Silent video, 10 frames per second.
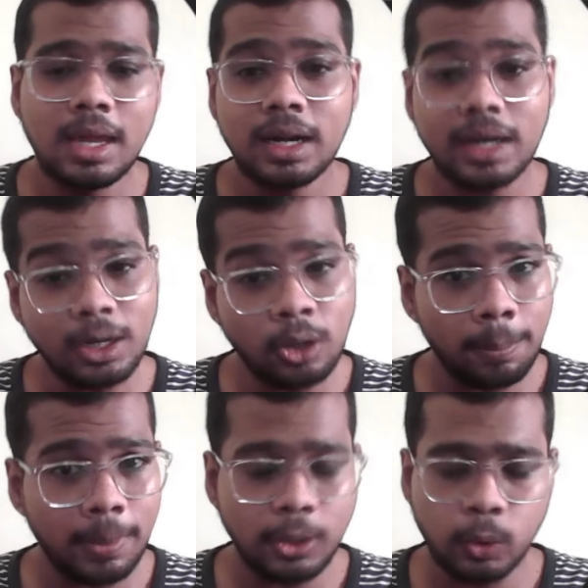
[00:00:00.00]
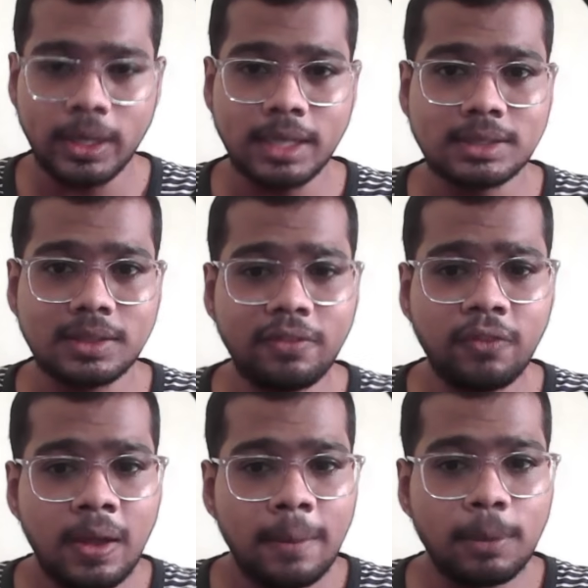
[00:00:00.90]
try to apply today itself,
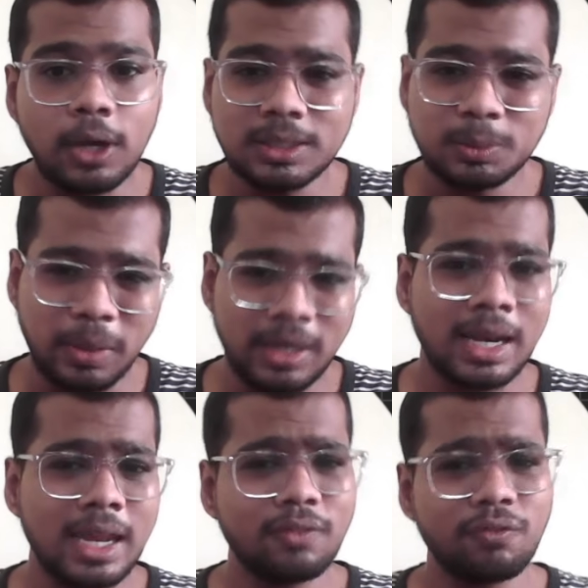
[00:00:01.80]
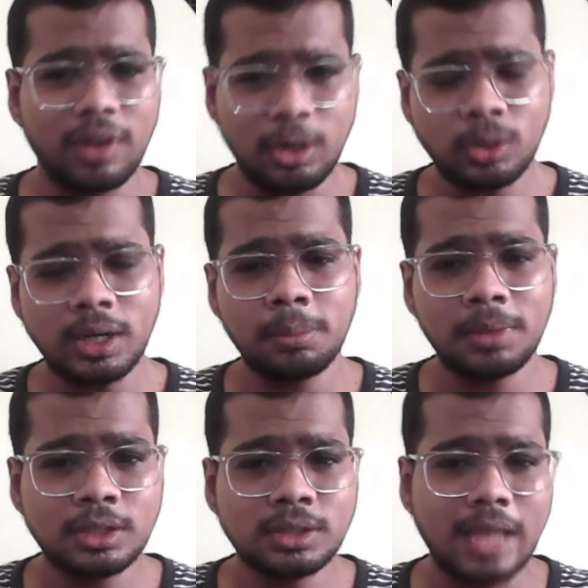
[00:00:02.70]
because spend like 5 to 10
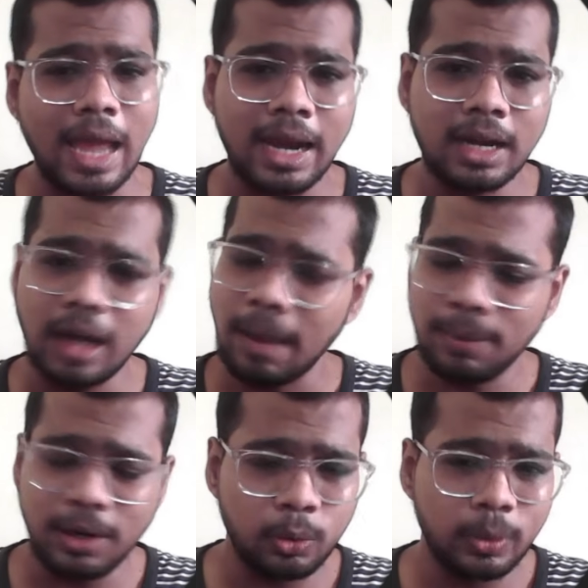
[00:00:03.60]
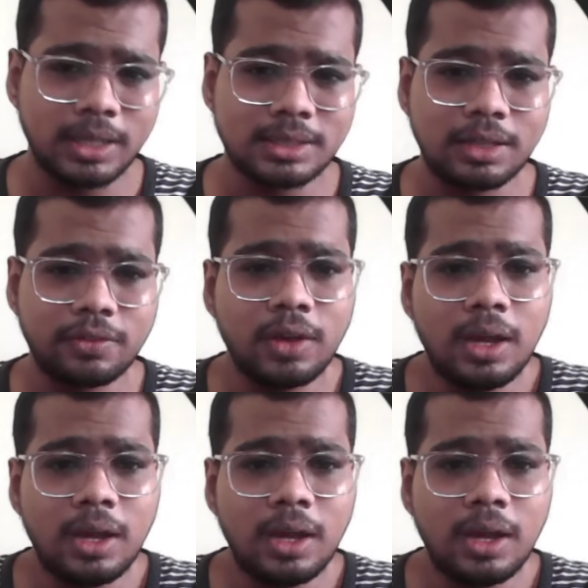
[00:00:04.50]
minutes and apply today itself,